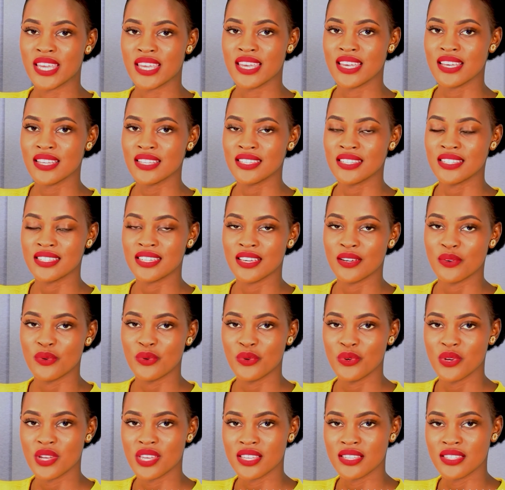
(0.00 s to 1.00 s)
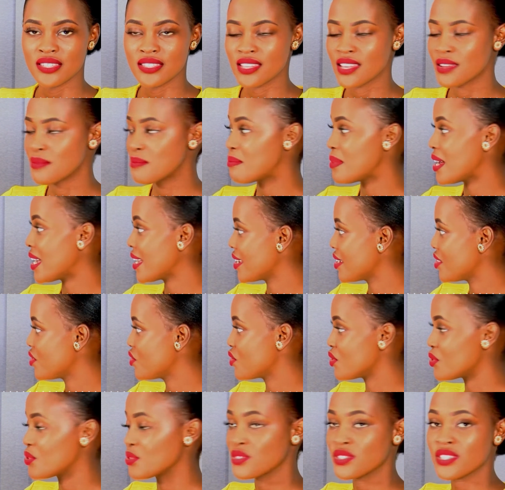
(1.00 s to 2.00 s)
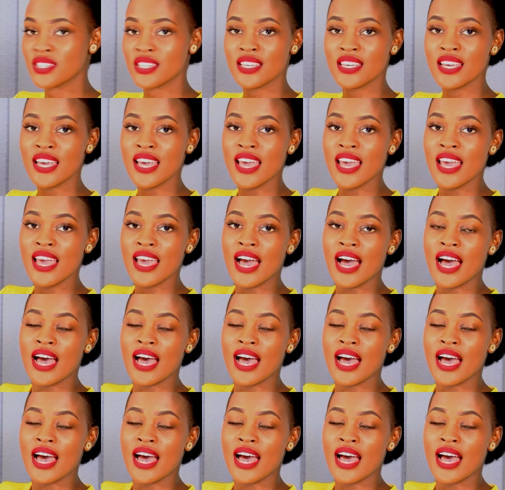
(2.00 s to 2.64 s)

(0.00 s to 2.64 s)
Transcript: guest who is MAGGIE KIGOZI,